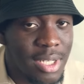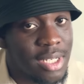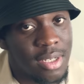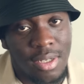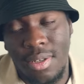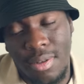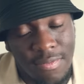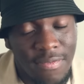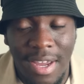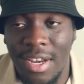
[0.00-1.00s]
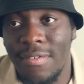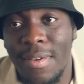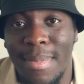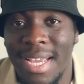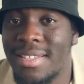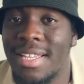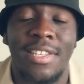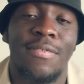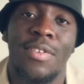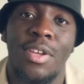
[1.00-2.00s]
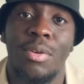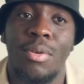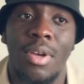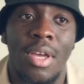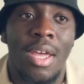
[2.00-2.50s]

which fair enough, it makes sense if you